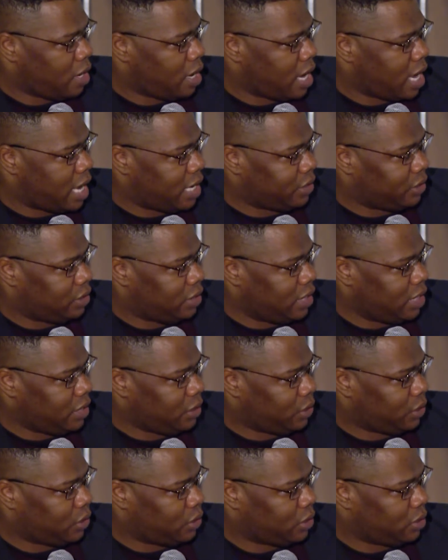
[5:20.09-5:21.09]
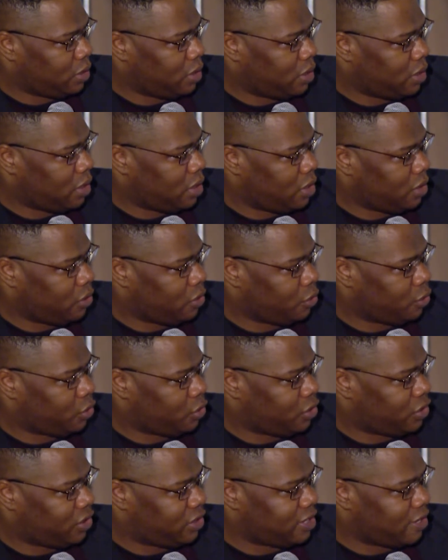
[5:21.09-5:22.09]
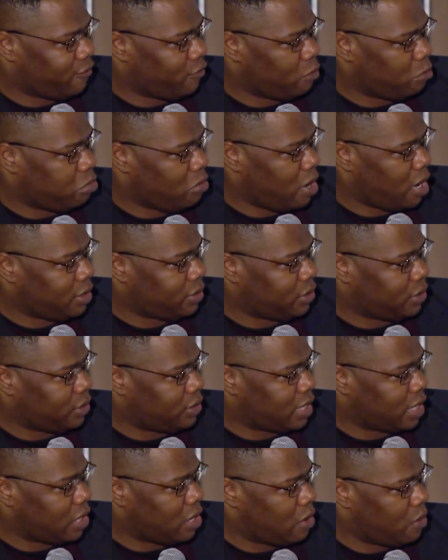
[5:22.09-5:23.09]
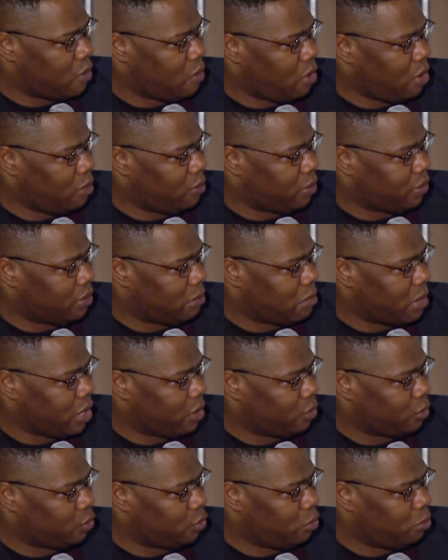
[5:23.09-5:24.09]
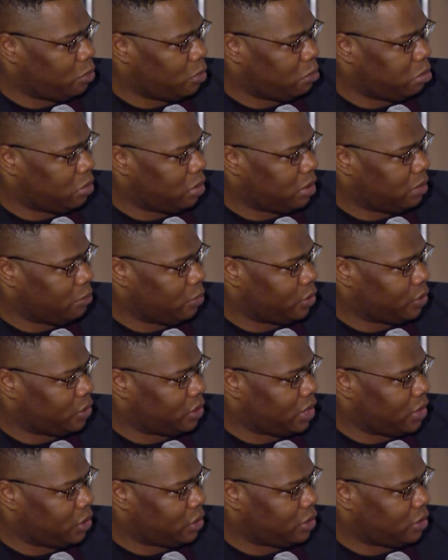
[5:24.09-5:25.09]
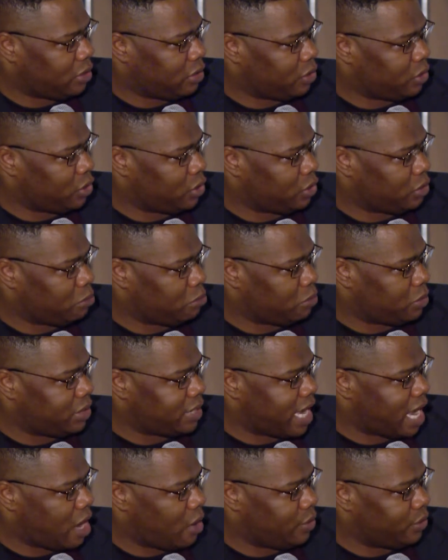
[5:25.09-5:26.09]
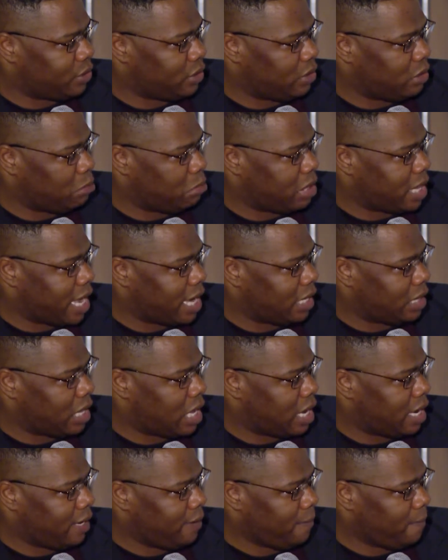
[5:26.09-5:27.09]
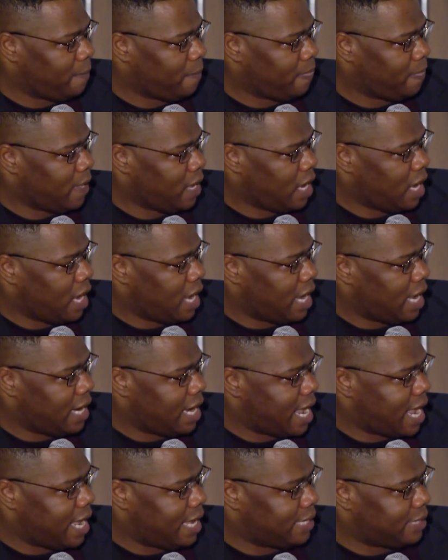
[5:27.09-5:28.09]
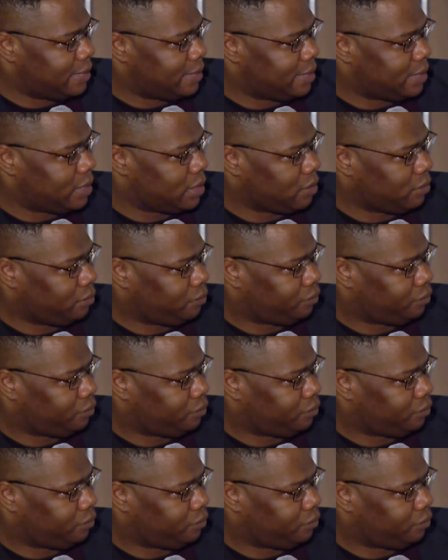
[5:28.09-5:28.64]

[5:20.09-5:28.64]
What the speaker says: As this, there's several processes that go on with the microtubule polymerization. This is tau is in the black line, and as